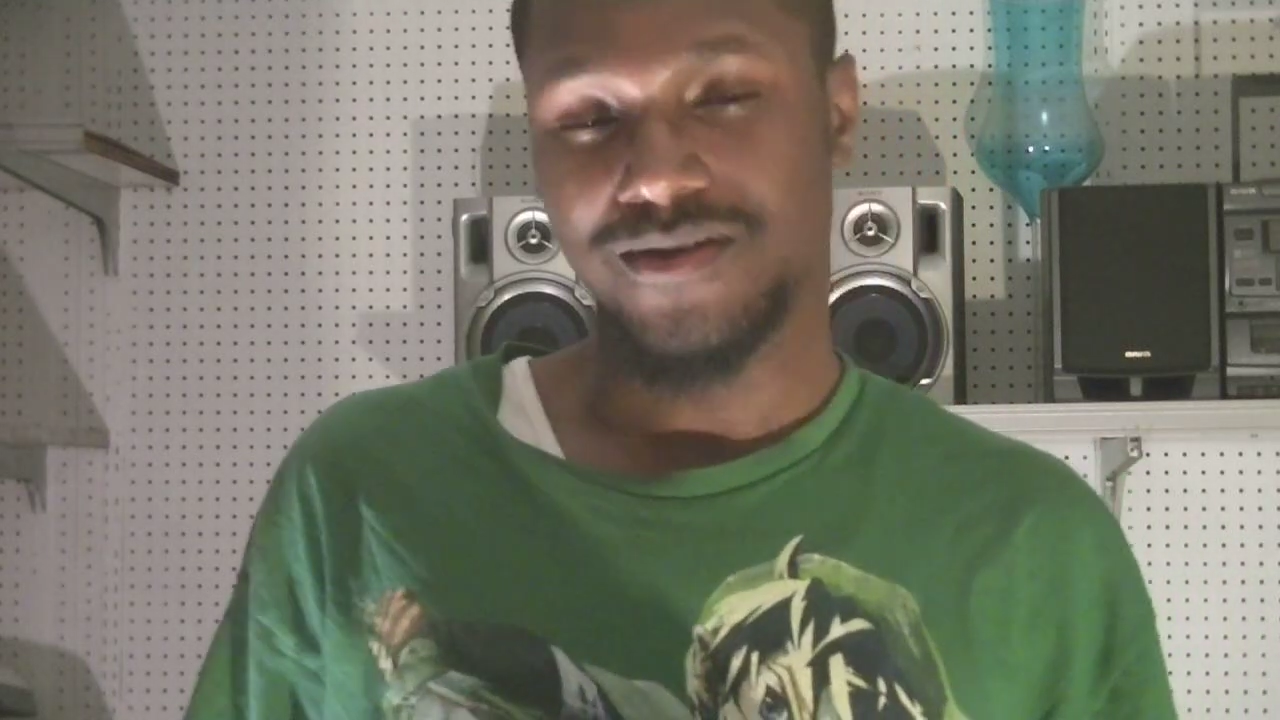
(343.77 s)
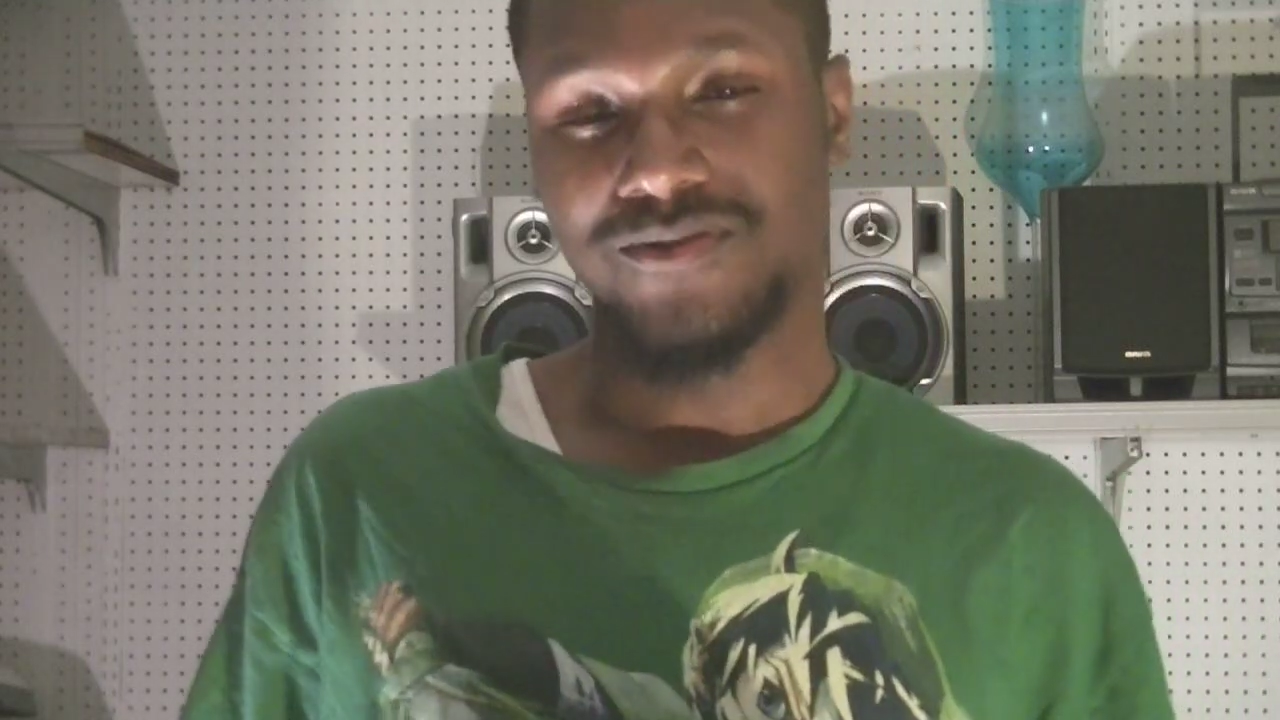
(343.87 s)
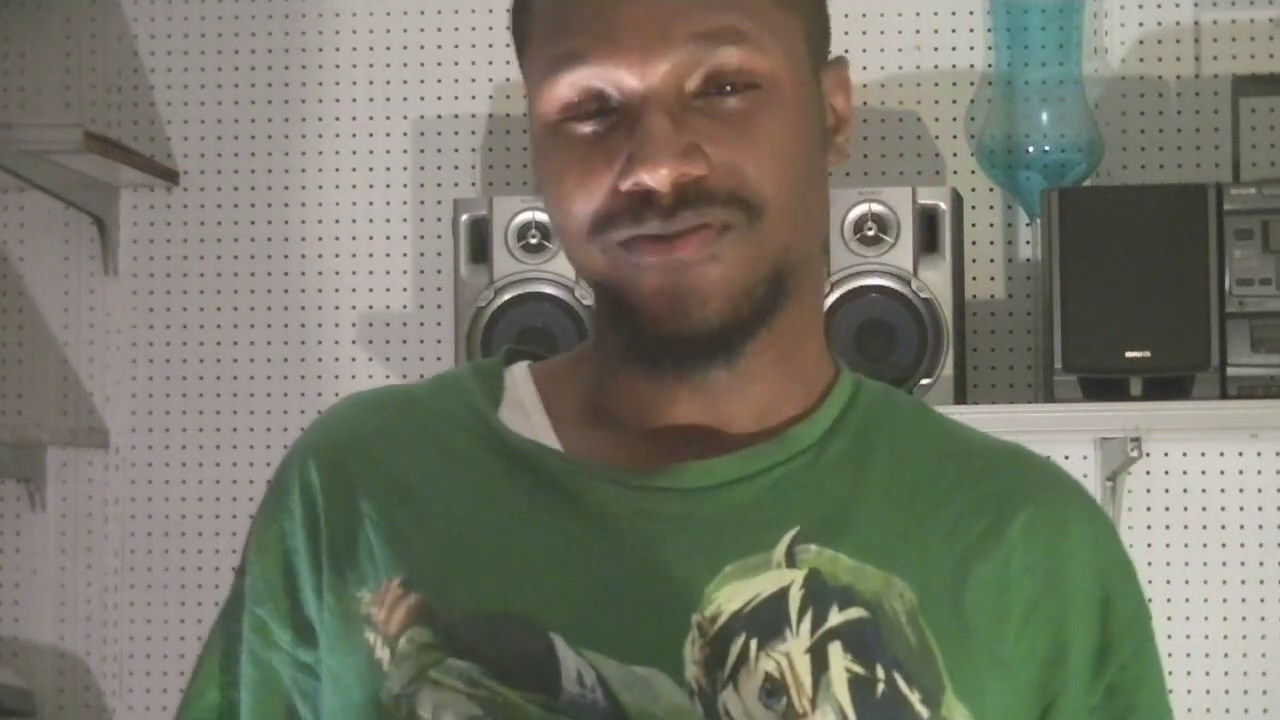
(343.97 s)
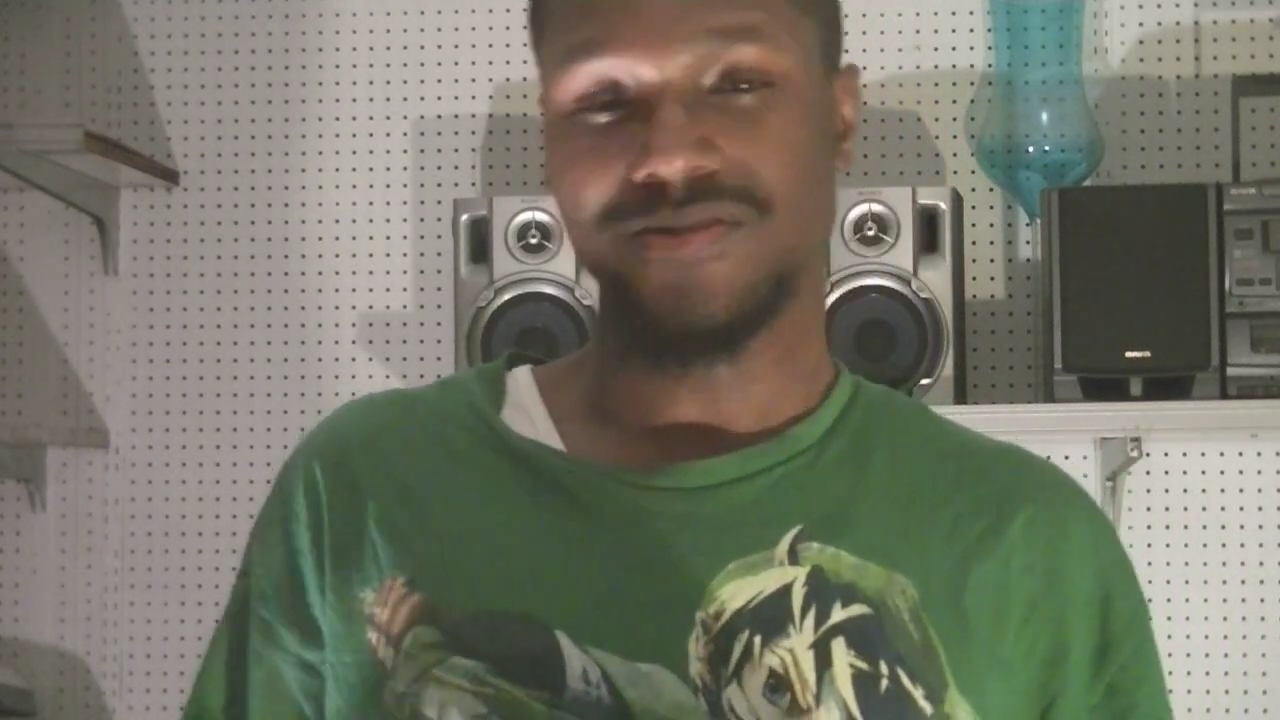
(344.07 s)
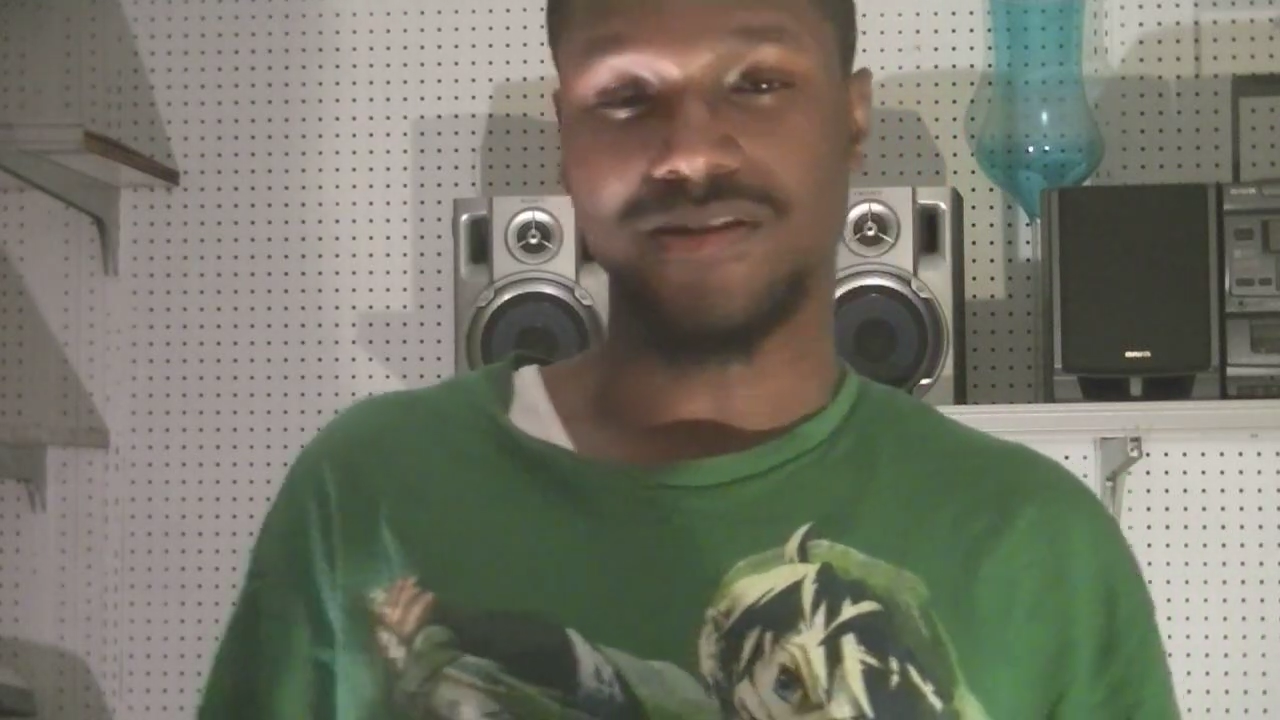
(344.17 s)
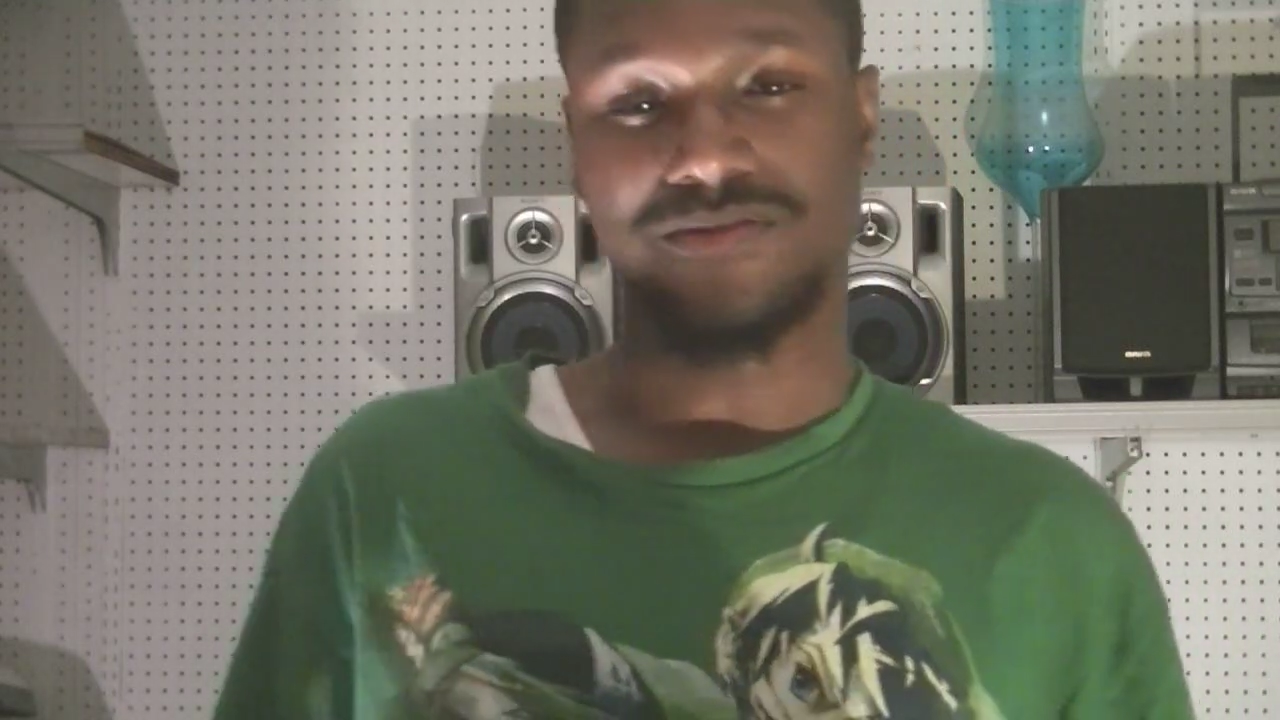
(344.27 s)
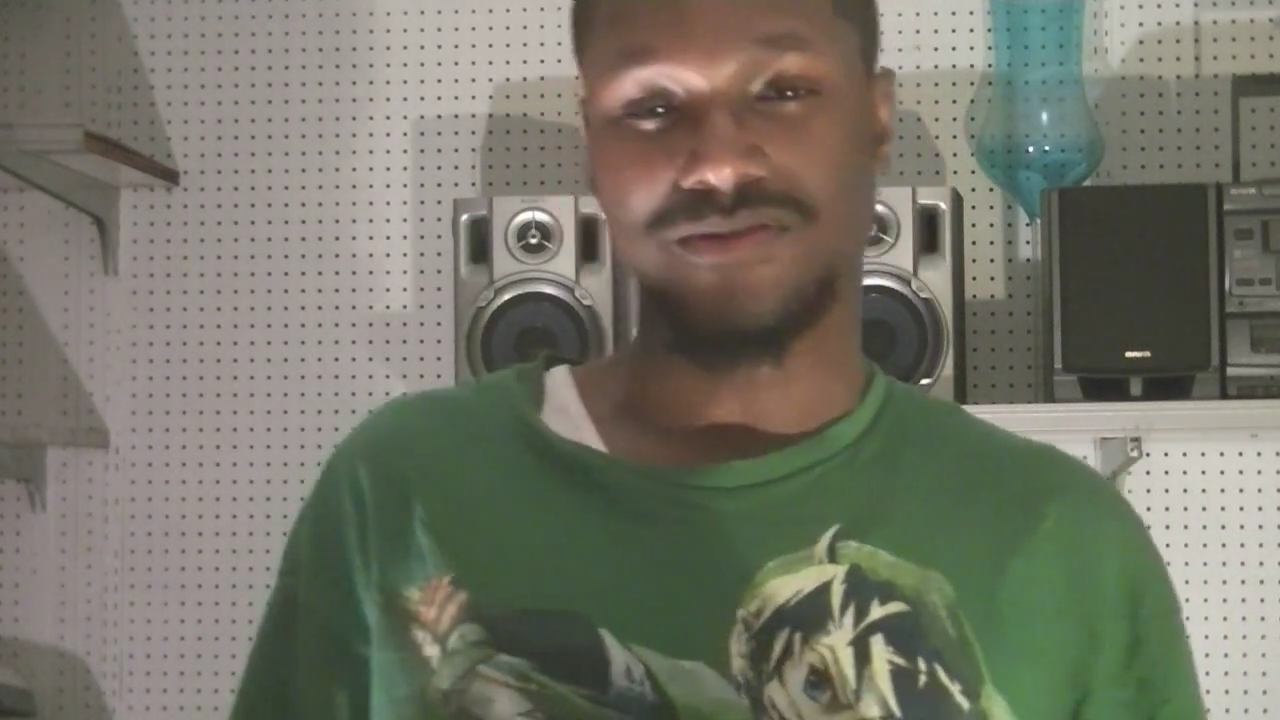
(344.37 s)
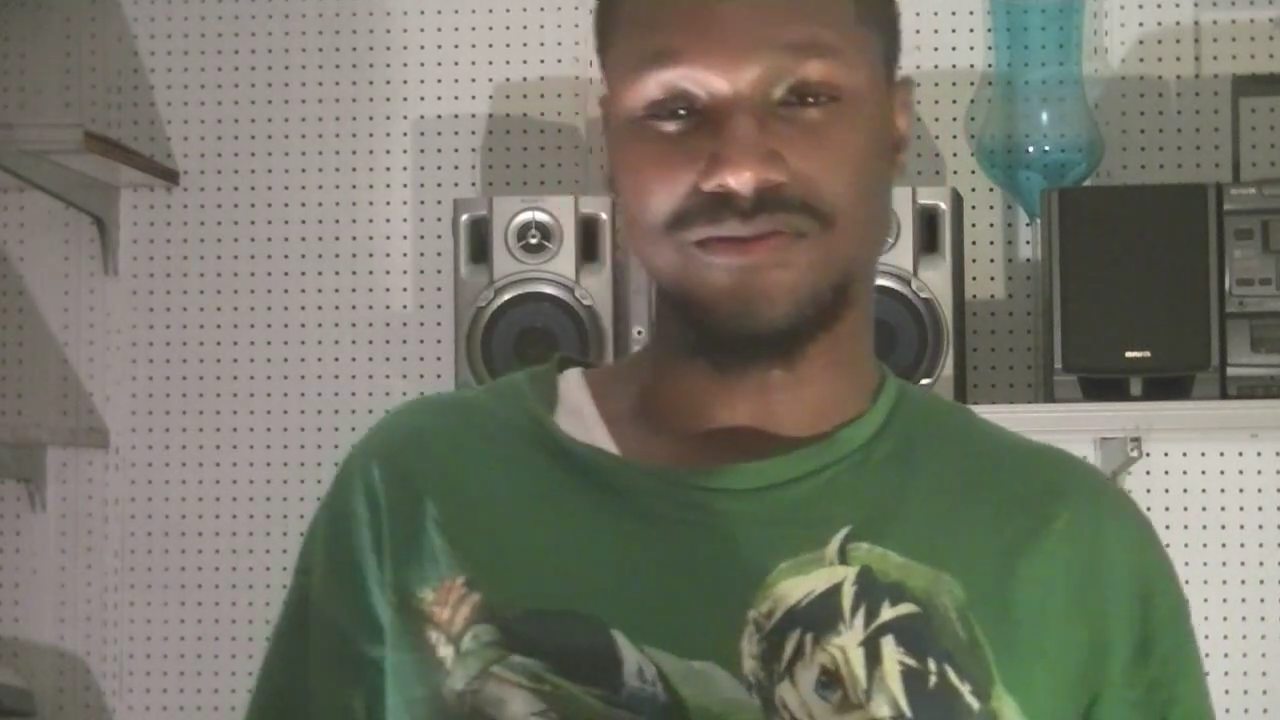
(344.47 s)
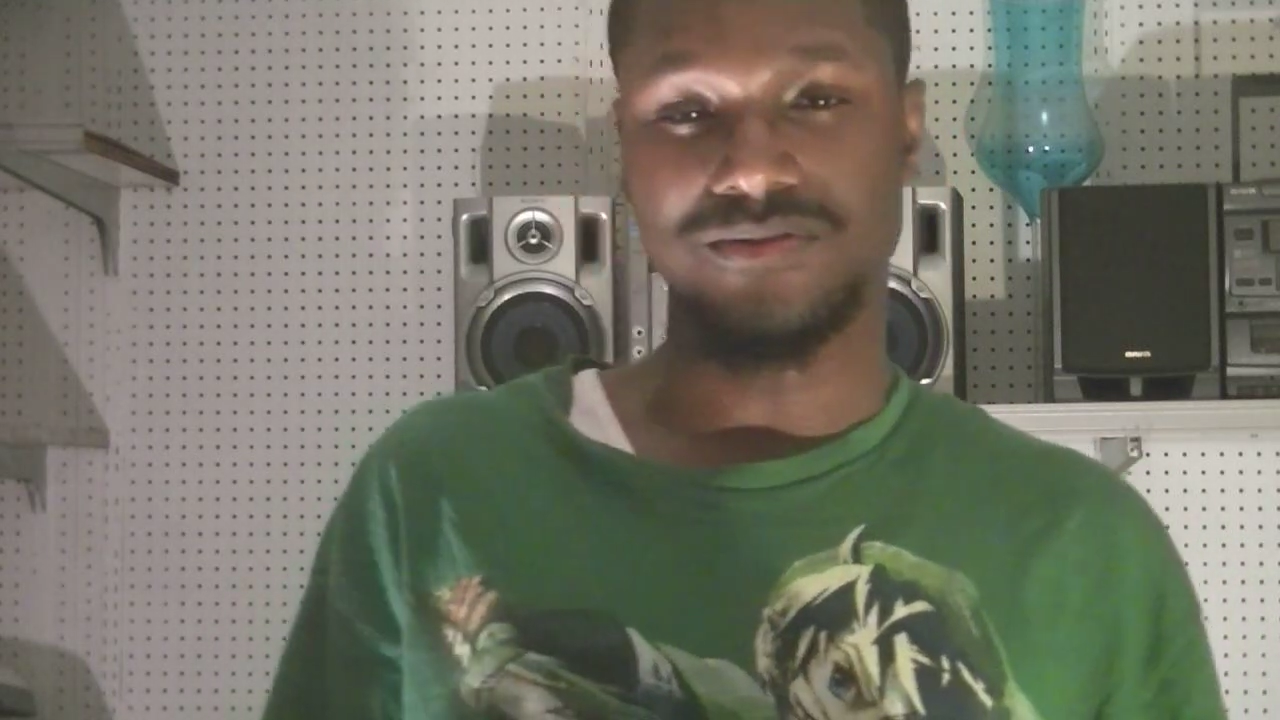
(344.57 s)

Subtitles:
We'll just have to see